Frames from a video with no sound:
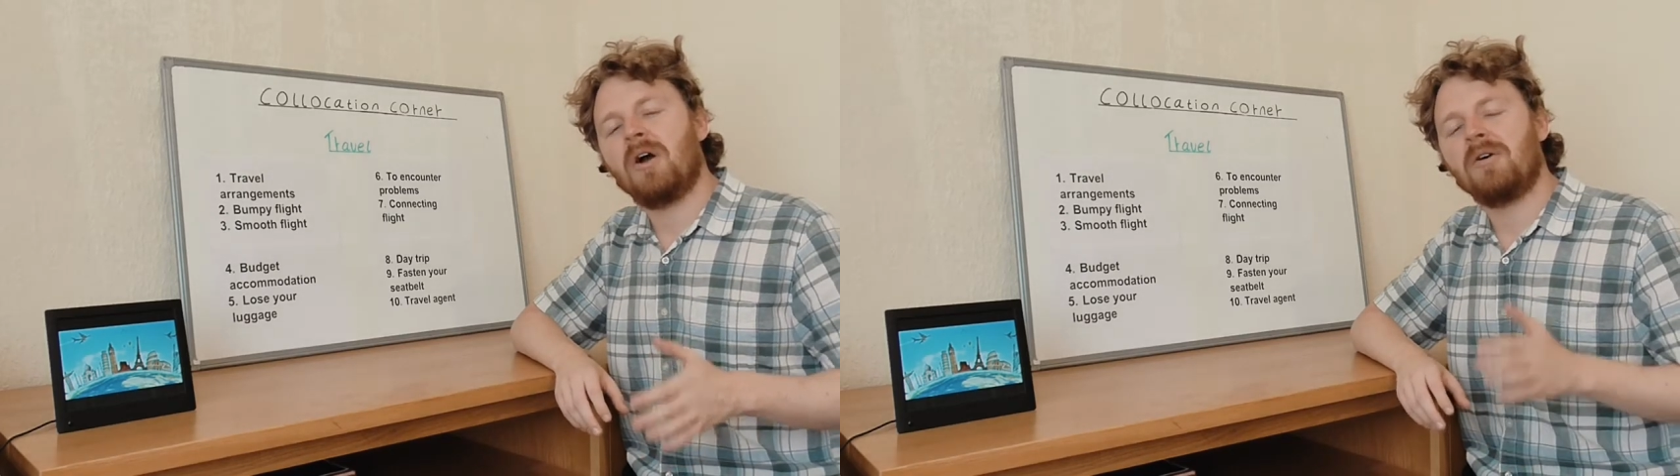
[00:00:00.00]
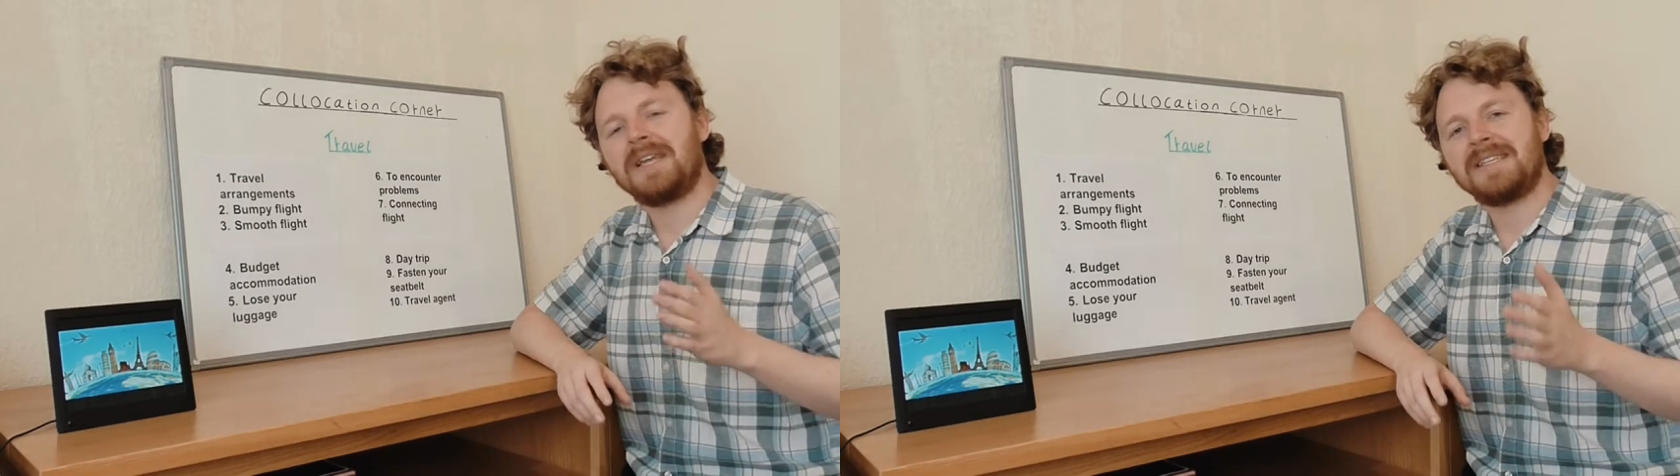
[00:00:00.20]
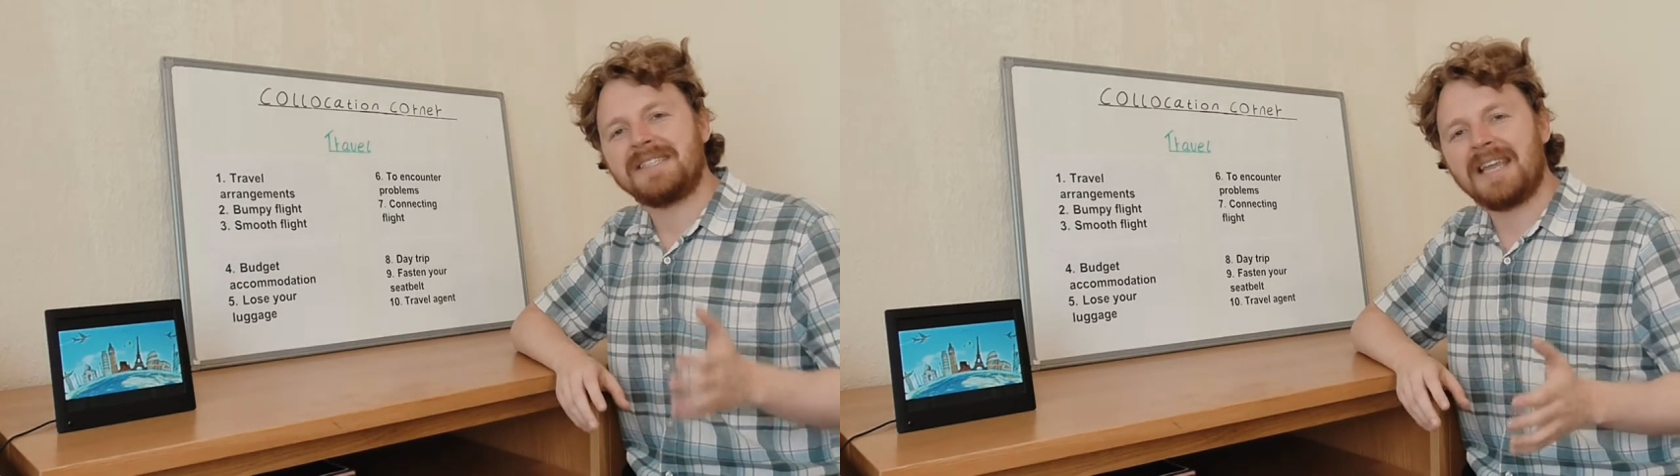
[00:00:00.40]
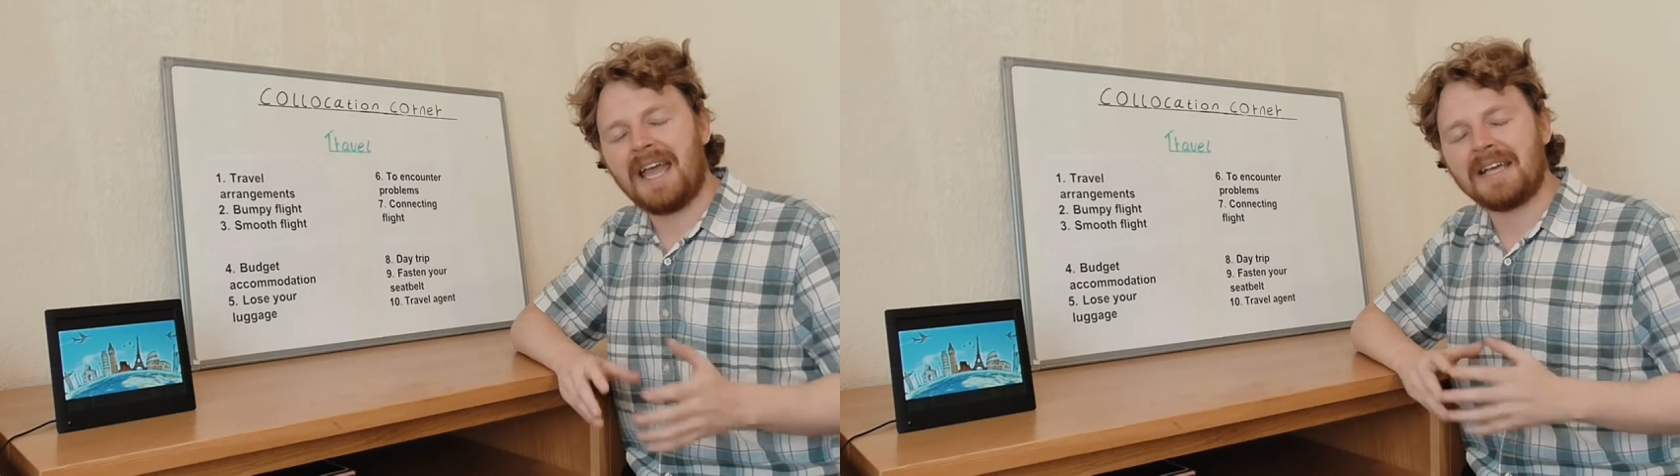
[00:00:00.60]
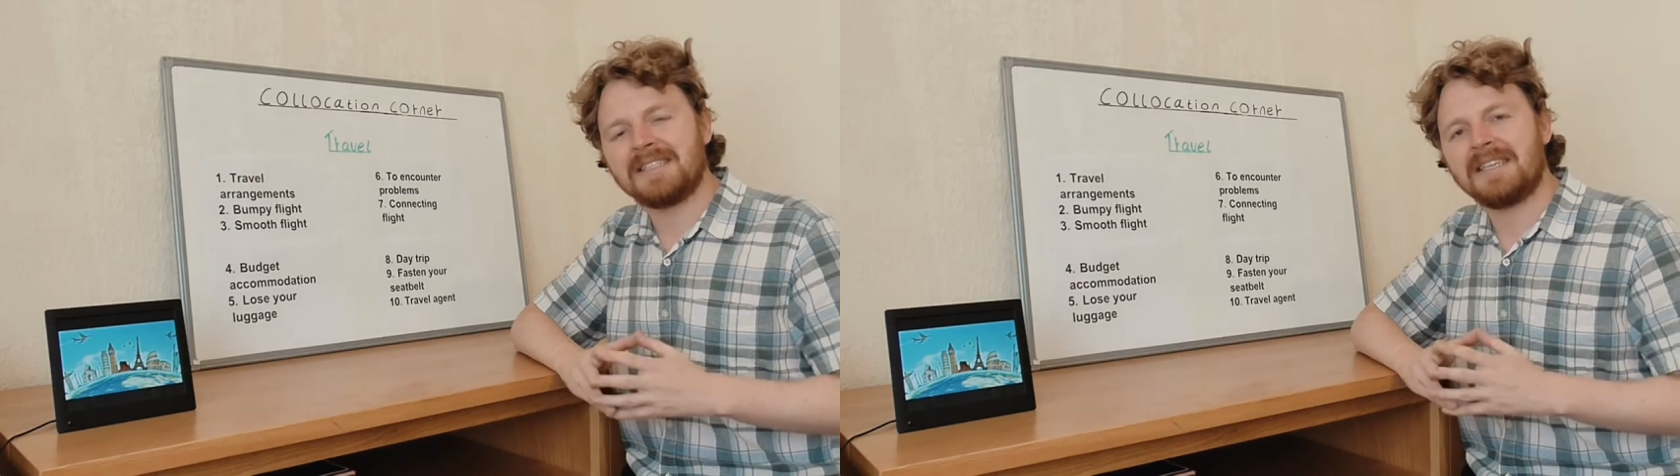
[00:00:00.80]
on his
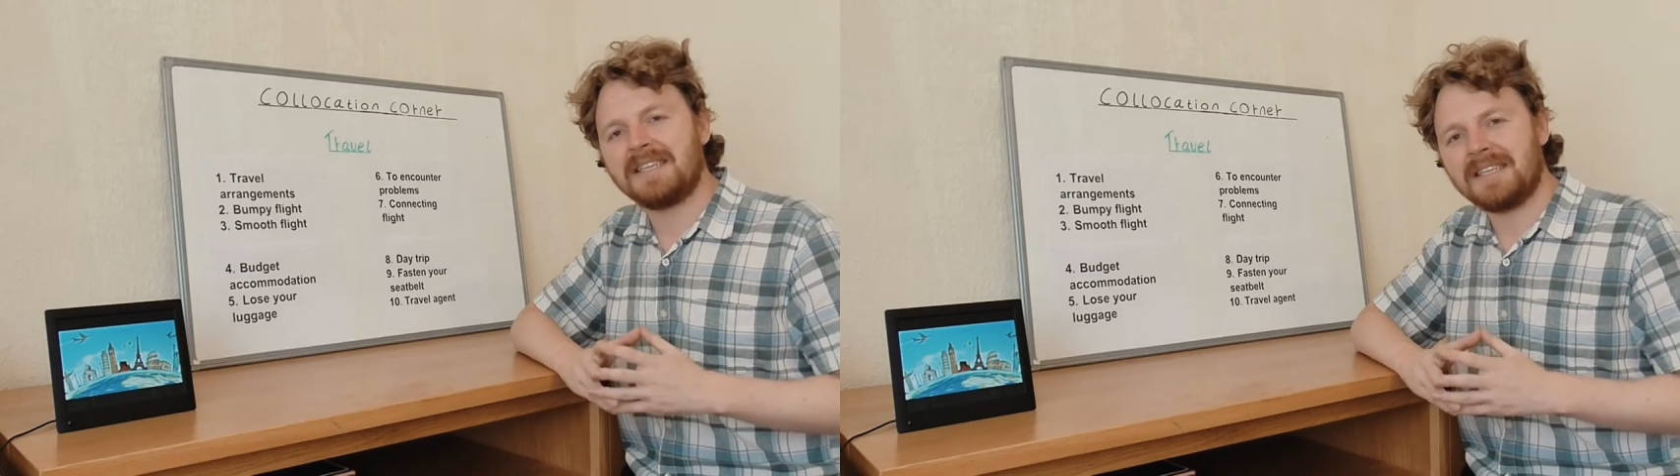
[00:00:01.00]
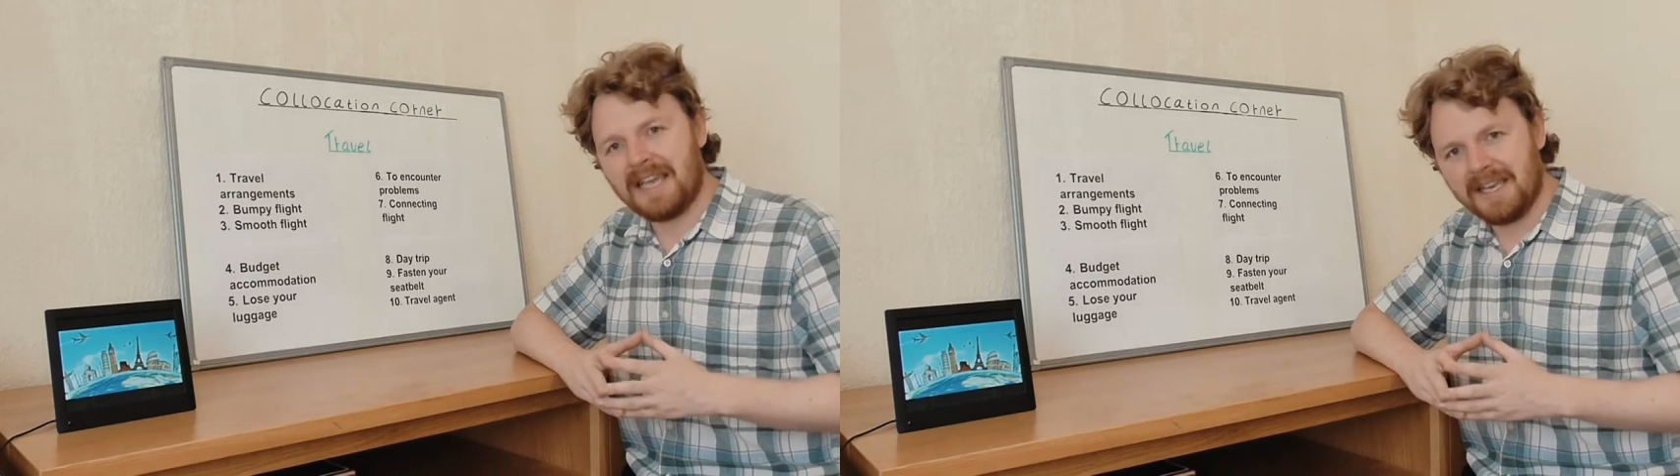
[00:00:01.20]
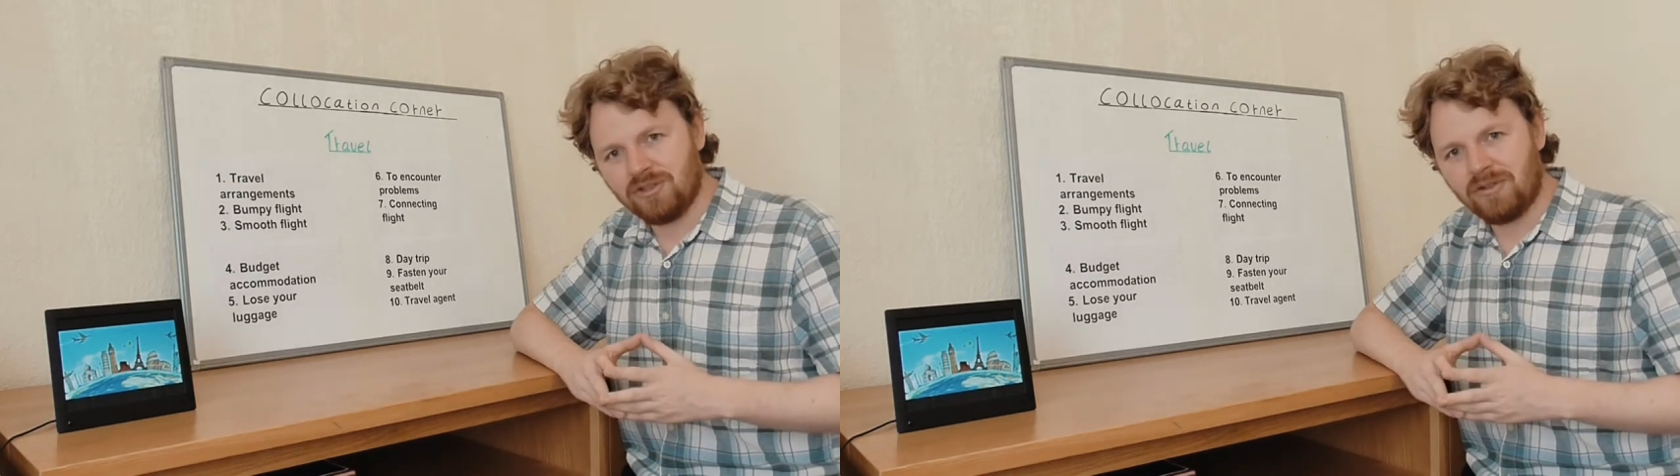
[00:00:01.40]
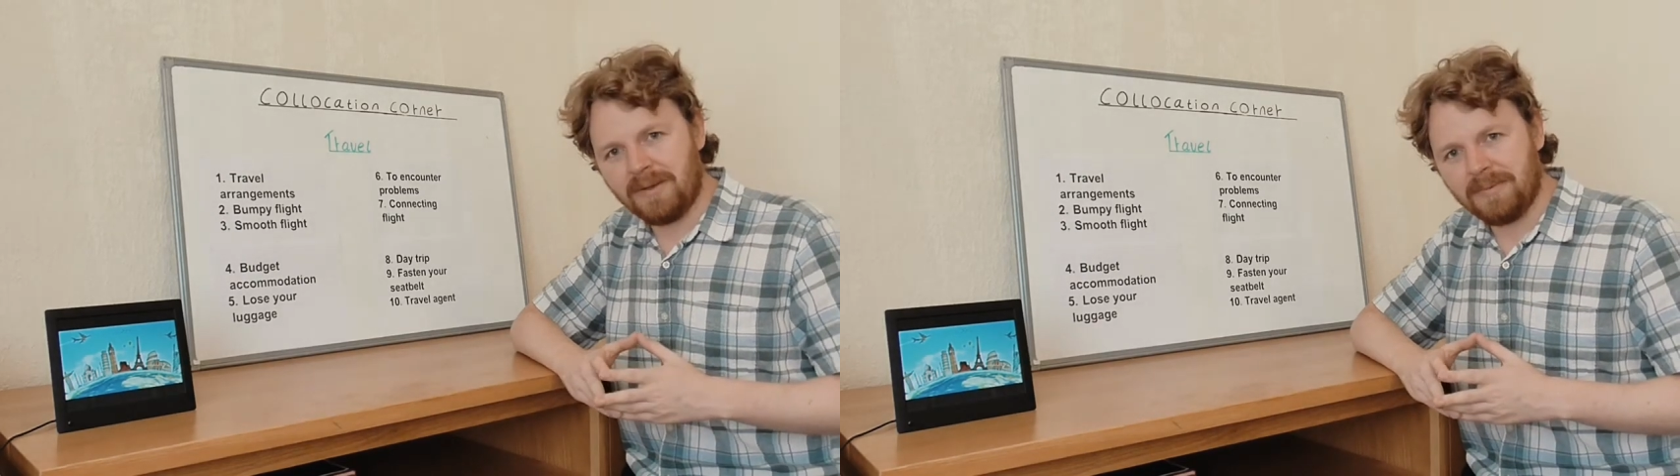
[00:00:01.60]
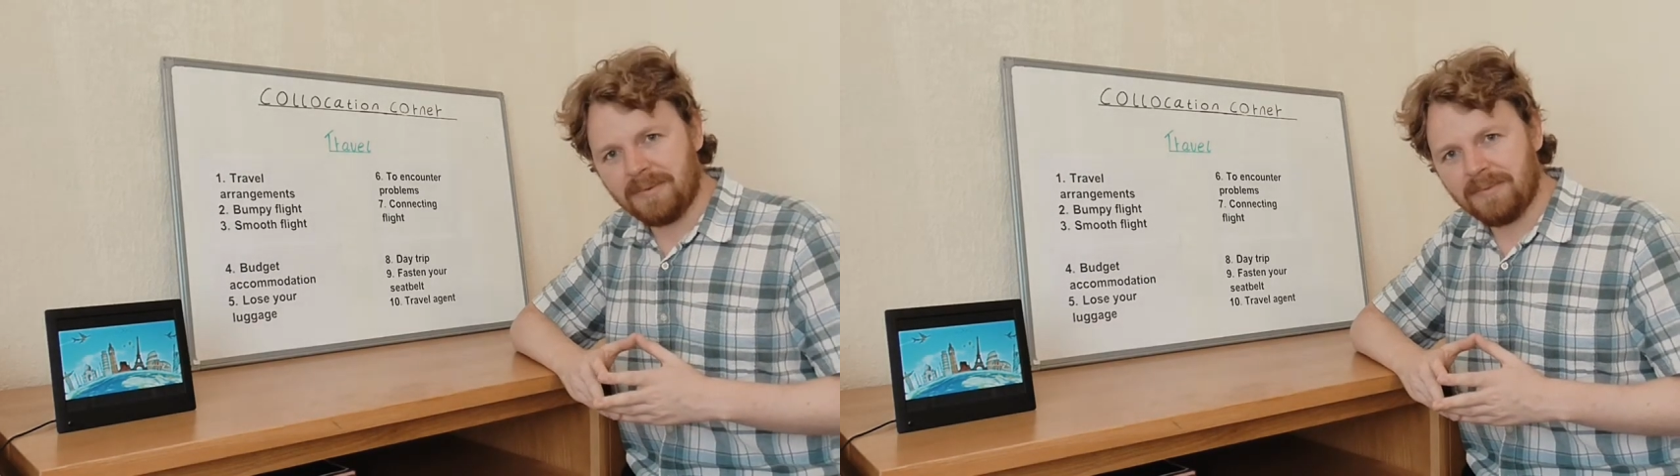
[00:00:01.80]
next day trip.